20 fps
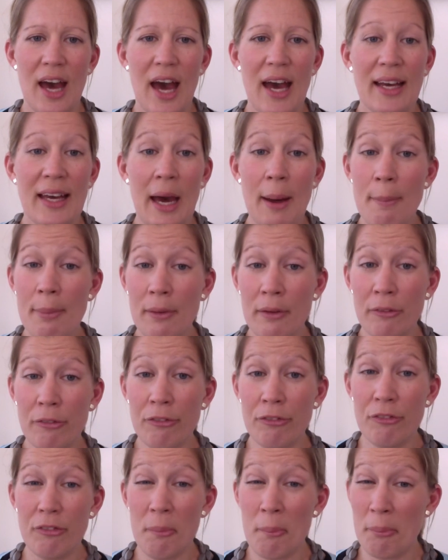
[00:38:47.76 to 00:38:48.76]
a couple of
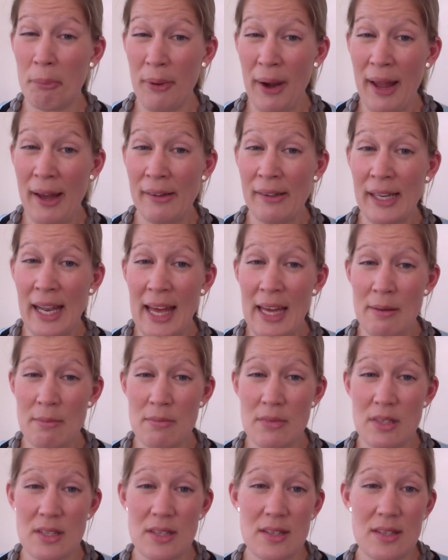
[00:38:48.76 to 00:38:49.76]
brown
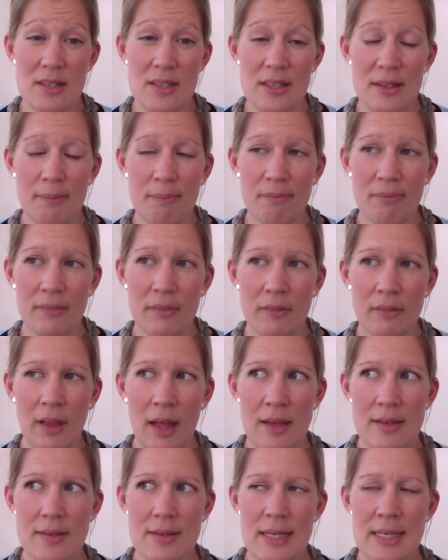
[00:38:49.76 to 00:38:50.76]
lambs
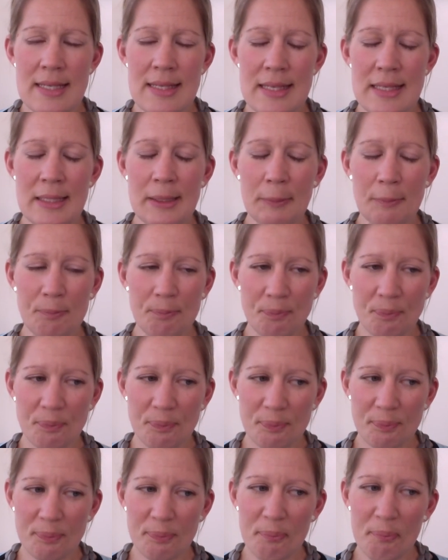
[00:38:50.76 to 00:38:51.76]
last season,
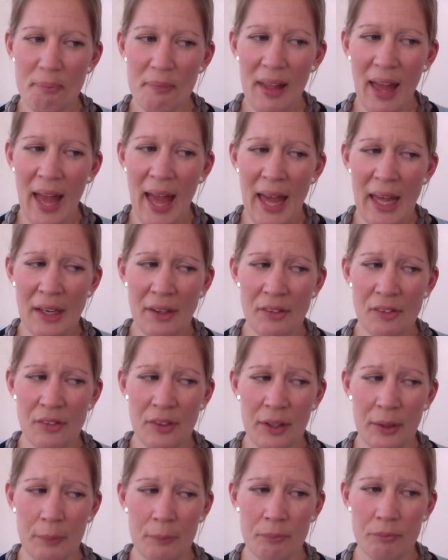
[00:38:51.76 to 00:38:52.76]
and
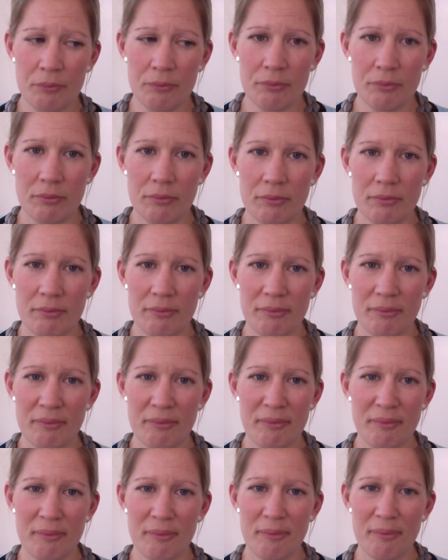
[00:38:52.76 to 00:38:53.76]

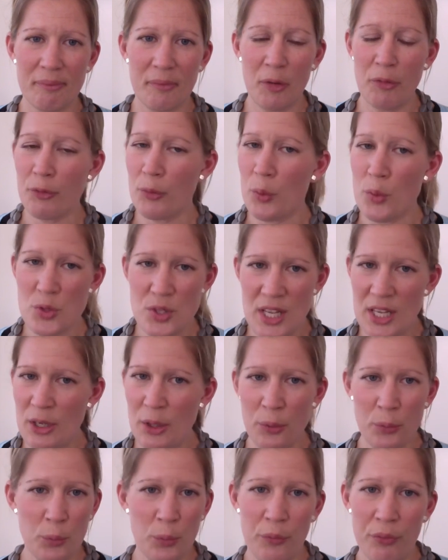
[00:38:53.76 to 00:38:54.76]
of course they
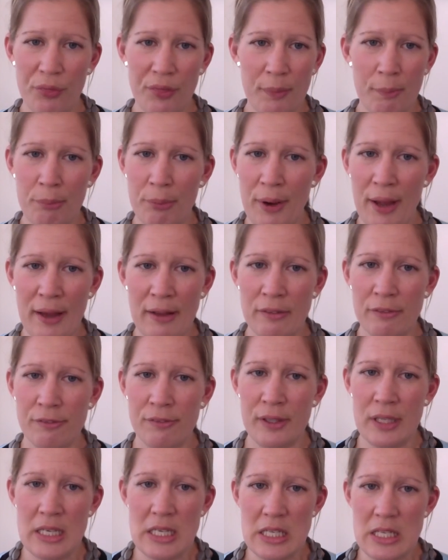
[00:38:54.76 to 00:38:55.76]
don't want the brown
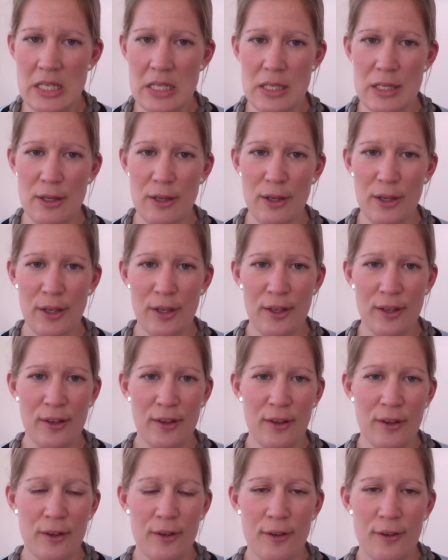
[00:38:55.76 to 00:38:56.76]
fleece
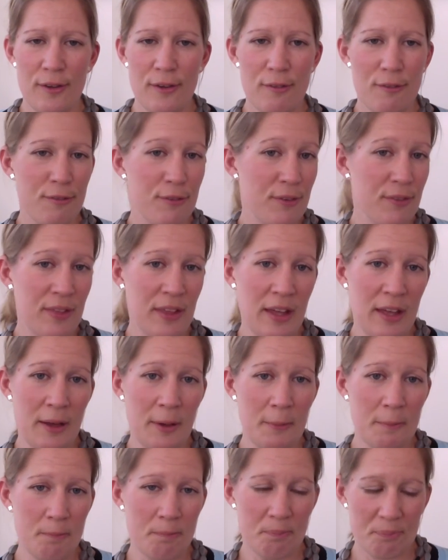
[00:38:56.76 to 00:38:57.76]
for their
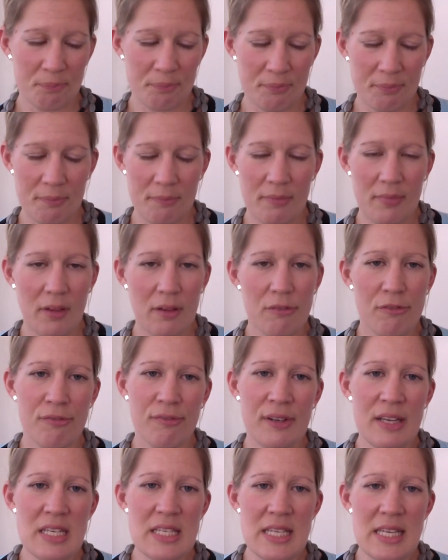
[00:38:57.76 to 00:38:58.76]

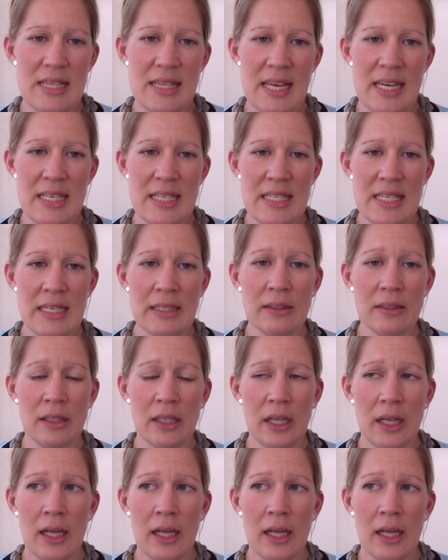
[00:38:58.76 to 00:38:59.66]
fleece that they sell,